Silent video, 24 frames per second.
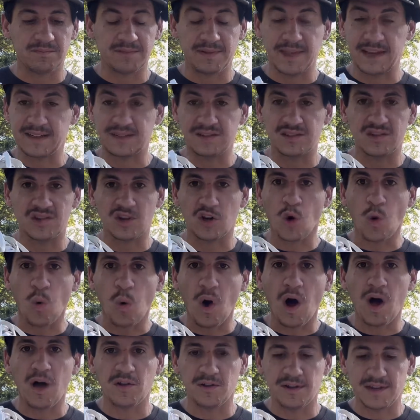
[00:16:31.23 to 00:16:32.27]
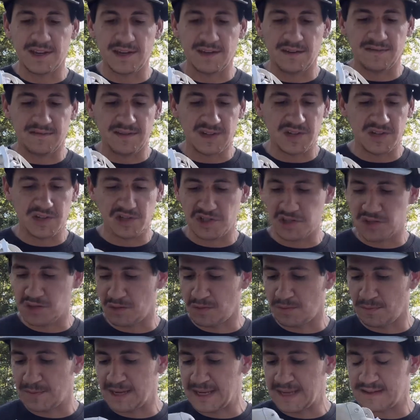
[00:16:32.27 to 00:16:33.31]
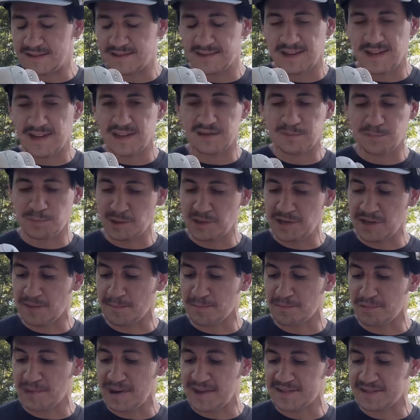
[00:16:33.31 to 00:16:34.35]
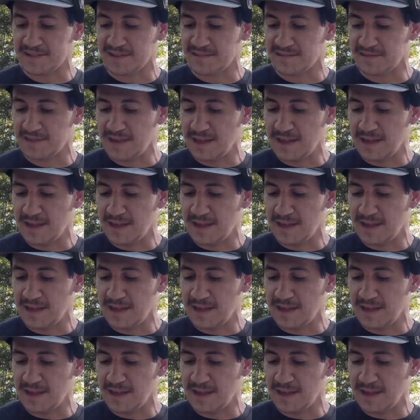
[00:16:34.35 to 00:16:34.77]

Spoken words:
like, the quality of this shoe. I mean, it's pretty impressive.